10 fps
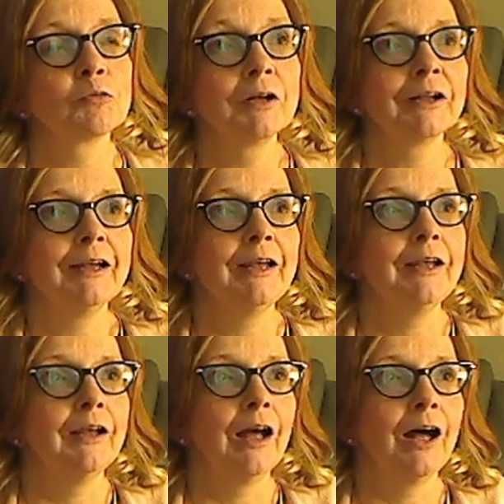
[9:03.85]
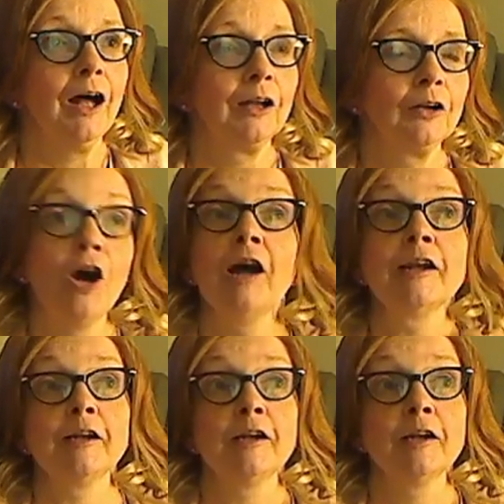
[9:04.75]
really
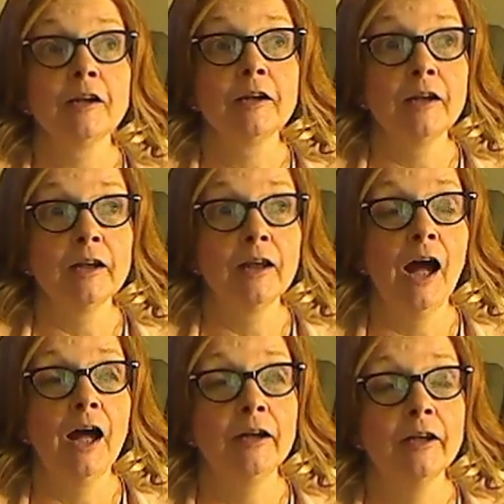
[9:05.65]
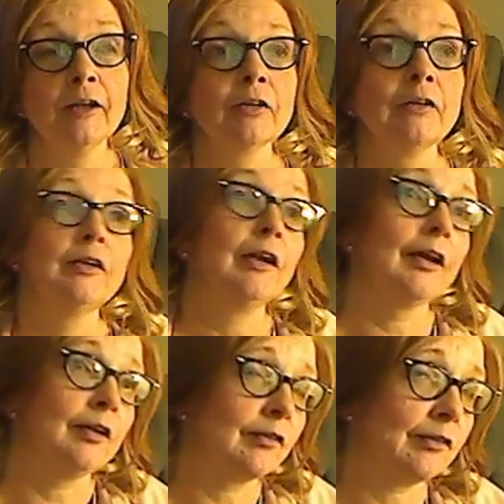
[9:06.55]
allotted here in the
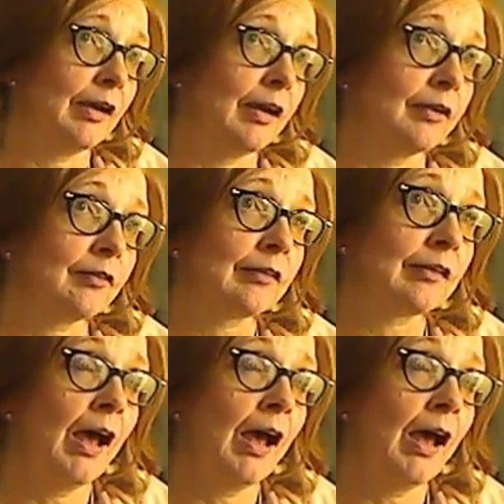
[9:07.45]
United States.